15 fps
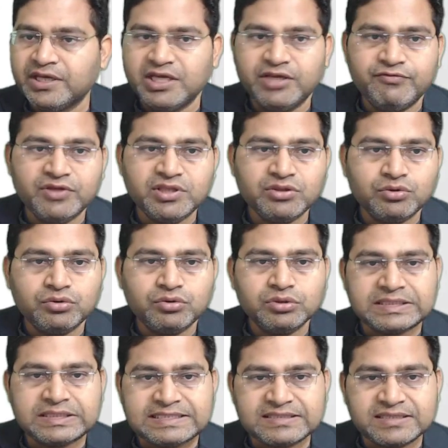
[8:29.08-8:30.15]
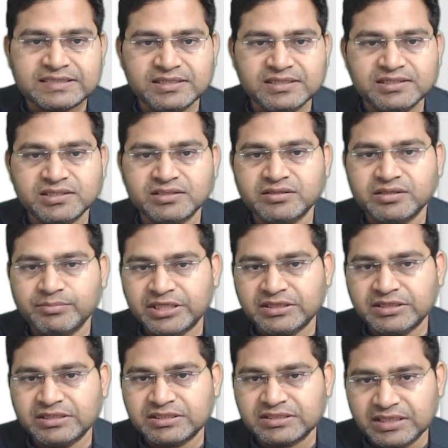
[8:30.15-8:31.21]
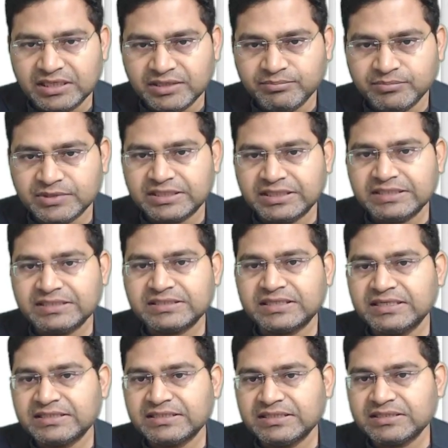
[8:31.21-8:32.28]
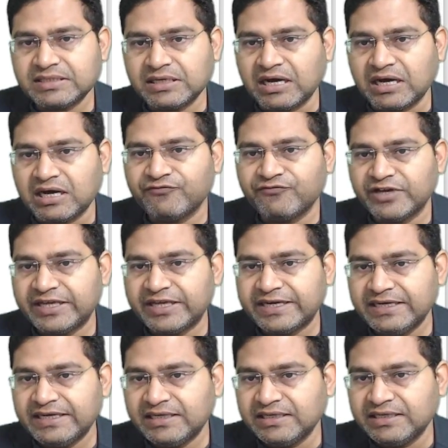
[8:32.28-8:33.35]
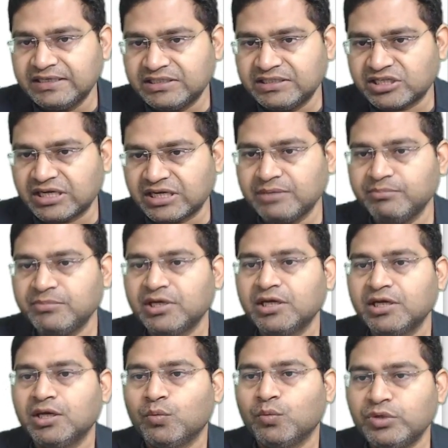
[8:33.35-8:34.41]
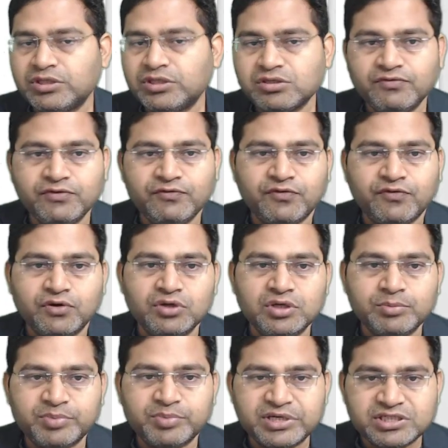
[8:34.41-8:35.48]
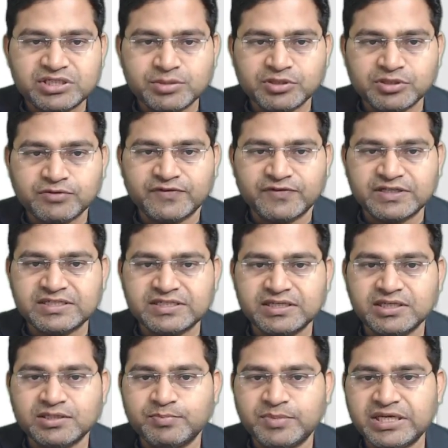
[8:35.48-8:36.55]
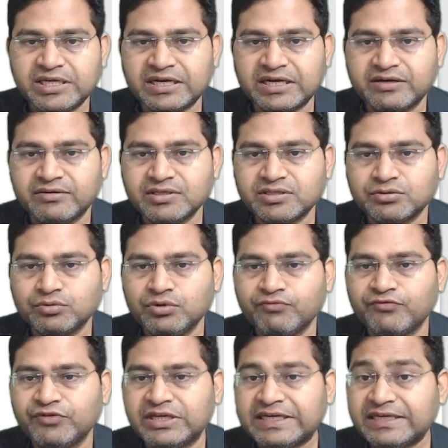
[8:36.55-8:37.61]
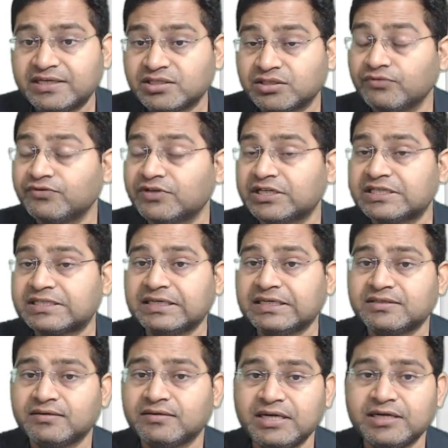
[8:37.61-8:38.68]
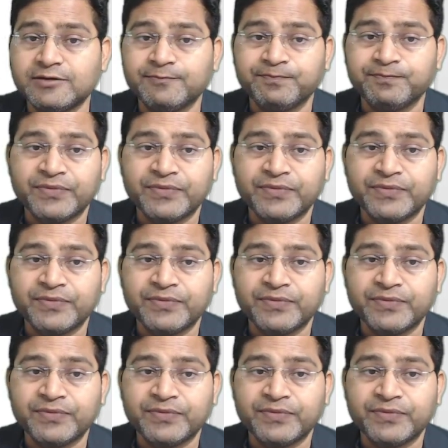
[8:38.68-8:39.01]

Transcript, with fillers: even though the test conditions remain the same, the test cases are varied each time. Which of the following principles of testing is being addressed through the variation of test case, right?